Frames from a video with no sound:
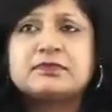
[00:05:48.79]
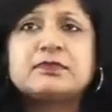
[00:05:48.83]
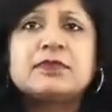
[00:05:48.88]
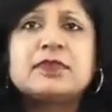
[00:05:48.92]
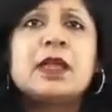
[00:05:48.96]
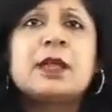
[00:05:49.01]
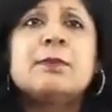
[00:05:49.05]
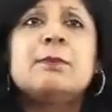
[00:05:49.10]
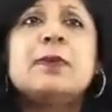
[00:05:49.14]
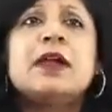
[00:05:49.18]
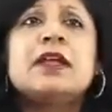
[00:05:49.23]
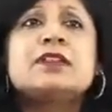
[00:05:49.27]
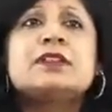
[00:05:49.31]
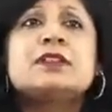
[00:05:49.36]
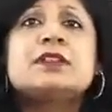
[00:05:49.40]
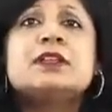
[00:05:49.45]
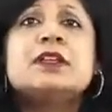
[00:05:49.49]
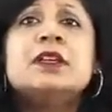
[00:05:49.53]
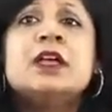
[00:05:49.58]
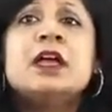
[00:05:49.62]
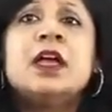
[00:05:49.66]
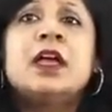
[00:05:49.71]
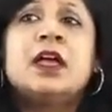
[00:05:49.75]
But
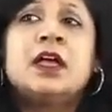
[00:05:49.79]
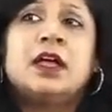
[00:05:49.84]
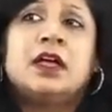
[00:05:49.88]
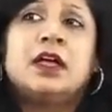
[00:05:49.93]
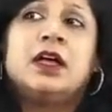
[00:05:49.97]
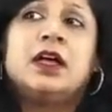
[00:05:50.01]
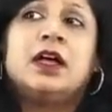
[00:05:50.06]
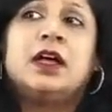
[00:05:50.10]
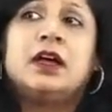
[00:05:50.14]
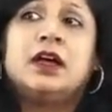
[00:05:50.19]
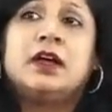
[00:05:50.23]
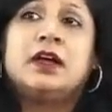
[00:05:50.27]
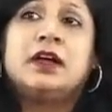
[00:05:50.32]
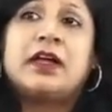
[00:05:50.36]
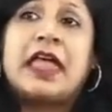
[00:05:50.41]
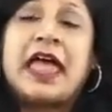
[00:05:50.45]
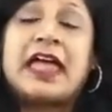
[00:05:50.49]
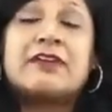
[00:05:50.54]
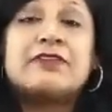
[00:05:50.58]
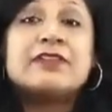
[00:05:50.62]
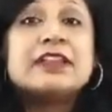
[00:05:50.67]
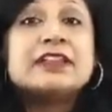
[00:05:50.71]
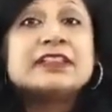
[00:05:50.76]

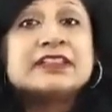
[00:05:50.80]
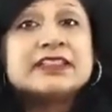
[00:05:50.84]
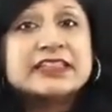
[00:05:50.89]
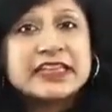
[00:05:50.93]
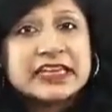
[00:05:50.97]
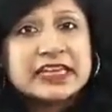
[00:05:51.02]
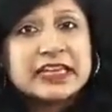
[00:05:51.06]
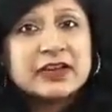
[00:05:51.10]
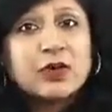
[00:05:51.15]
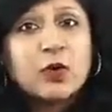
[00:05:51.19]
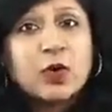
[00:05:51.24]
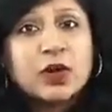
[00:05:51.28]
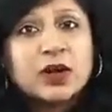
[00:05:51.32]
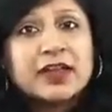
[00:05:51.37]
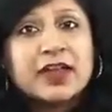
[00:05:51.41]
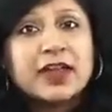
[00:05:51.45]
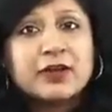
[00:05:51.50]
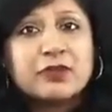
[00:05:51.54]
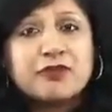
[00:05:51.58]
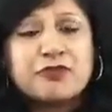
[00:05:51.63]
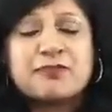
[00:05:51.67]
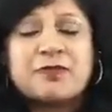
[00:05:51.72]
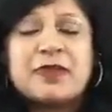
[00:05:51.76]
having seen all kind of
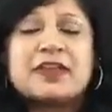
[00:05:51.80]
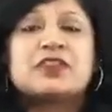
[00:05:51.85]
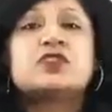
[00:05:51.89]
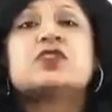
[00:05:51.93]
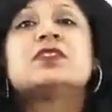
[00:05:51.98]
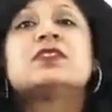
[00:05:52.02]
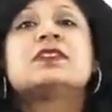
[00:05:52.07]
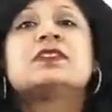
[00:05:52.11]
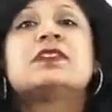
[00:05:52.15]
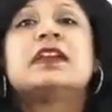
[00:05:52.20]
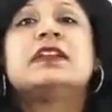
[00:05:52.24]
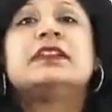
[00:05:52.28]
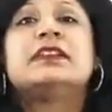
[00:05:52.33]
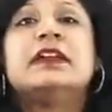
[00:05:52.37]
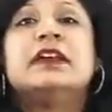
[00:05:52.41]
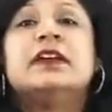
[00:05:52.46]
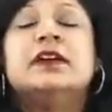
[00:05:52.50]
patients are there